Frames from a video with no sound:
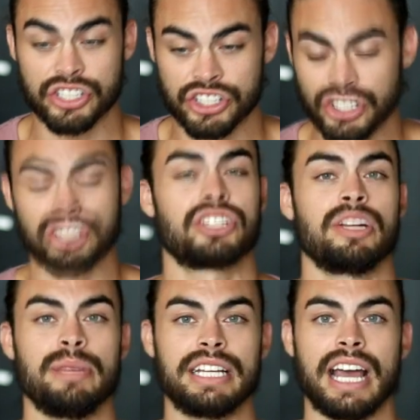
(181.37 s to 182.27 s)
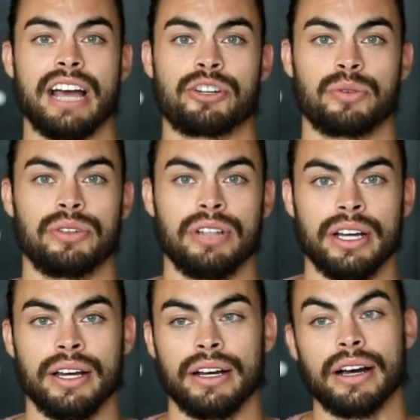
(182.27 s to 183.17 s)
is just going to be casual.
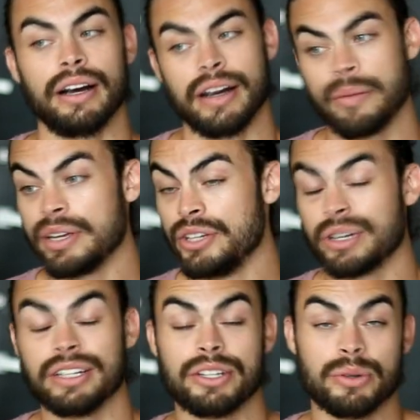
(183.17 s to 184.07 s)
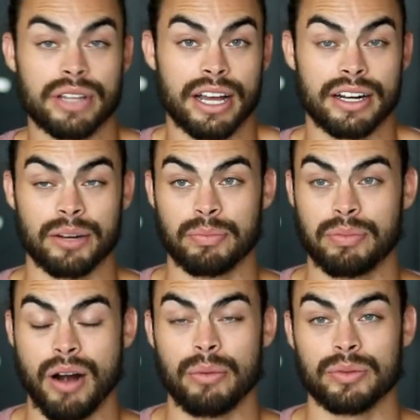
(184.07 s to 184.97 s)
Uh, I mean, you can do that and it
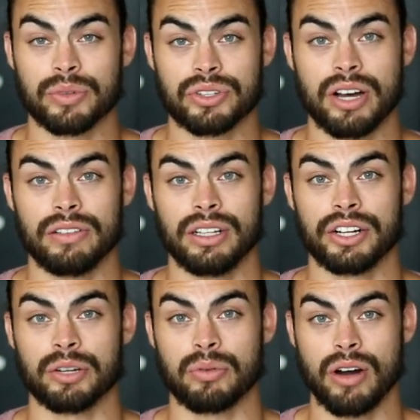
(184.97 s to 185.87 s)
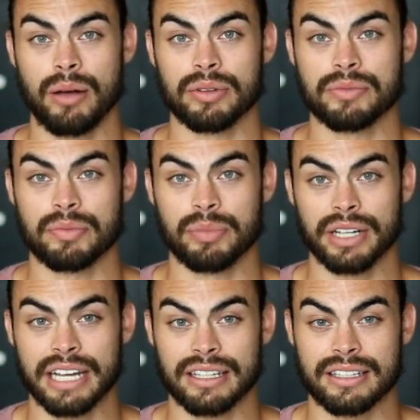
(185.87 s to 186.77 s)
probably will solve a lot of your problems,
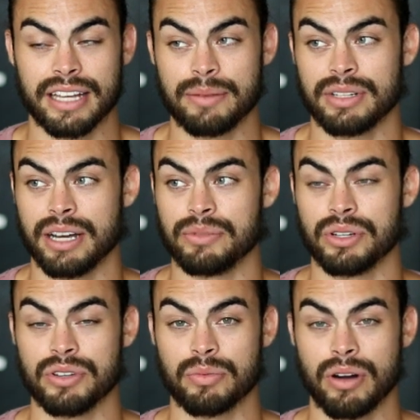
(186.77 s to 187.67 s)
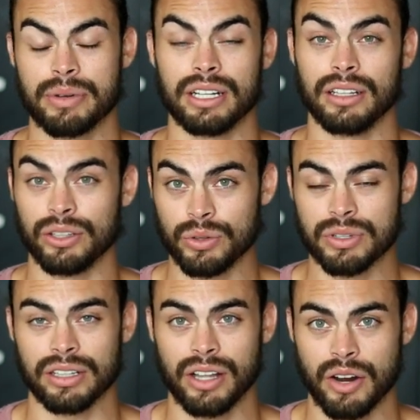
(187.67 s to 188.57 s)
but at the same time, too, you're probably going to
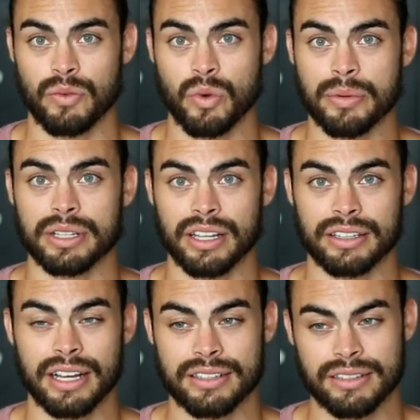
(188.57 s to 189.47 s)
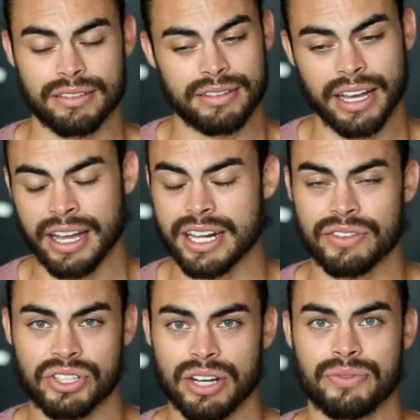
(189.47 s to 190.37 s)
lose a lot of women. Like, that's that kind of
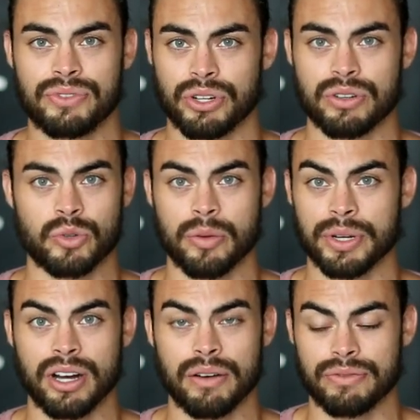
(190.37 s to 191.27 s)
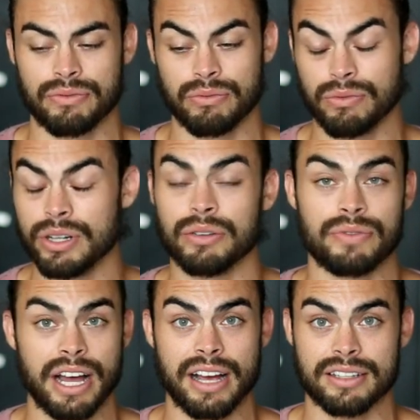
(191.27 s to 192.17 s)
stuff turns women off real
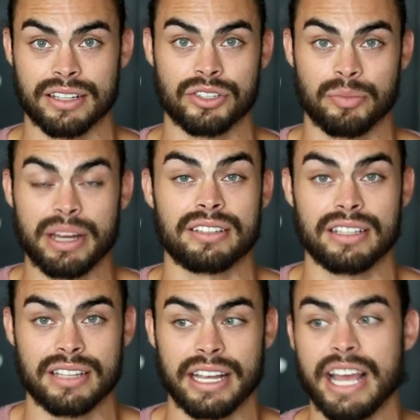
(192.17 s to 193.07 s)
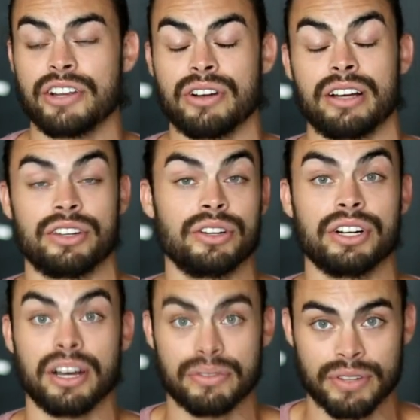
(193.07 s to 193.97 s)
fast because you're basically saying, hey, you're not good
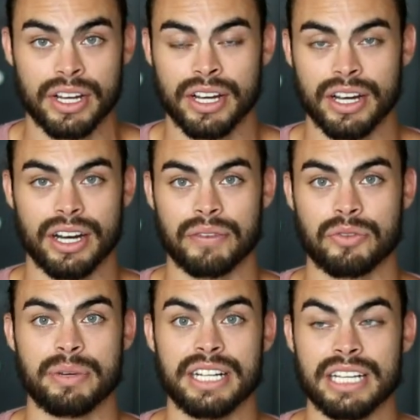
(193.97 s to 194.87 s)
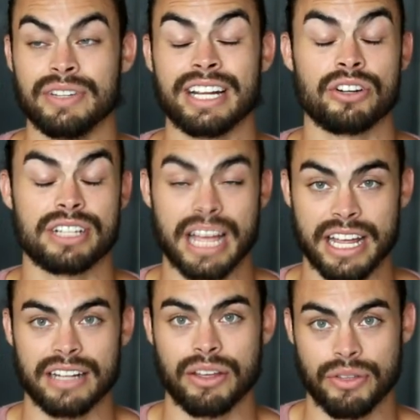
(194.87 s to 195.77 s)
enough uh, for me to even
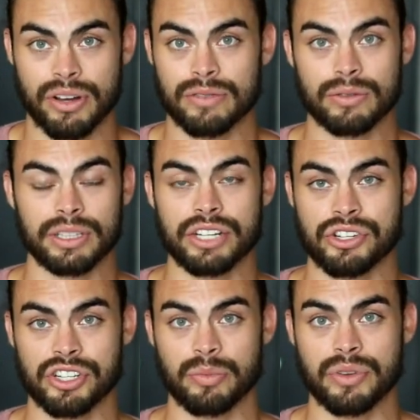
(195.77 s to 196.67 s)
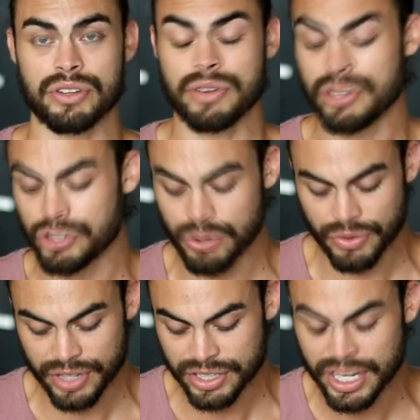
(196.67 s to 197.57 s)
entertain the thought of a relationship with you. And the
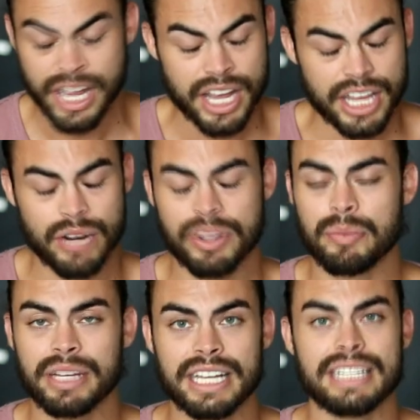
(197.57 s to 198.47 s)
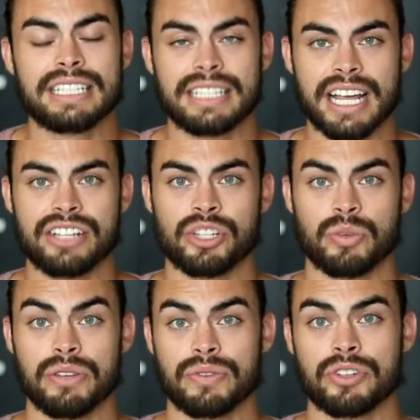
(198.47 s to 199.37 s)
truth is, you know, in the beginning stages,
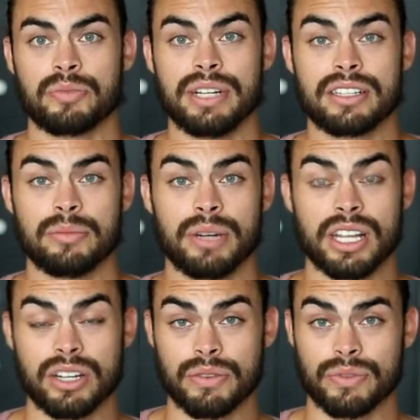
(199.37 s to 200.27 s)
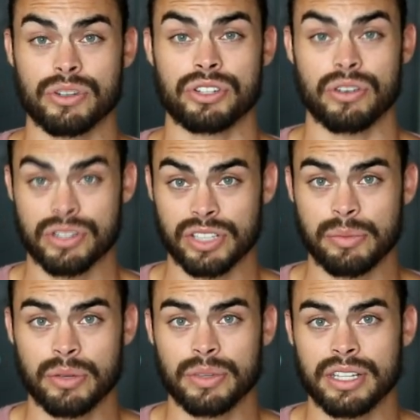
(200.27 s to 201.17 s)
when you first meet somebody and you first start
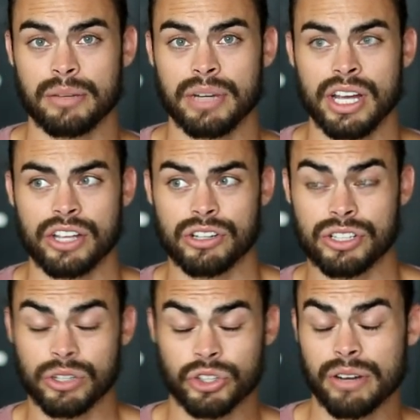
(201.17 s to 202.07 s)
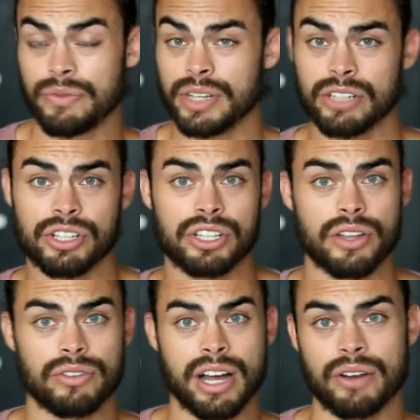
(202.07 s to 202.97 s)
sleeping with them, you're still trying to figure each
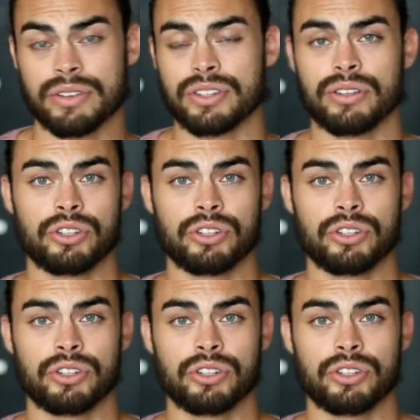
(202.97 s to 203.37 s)
other out and still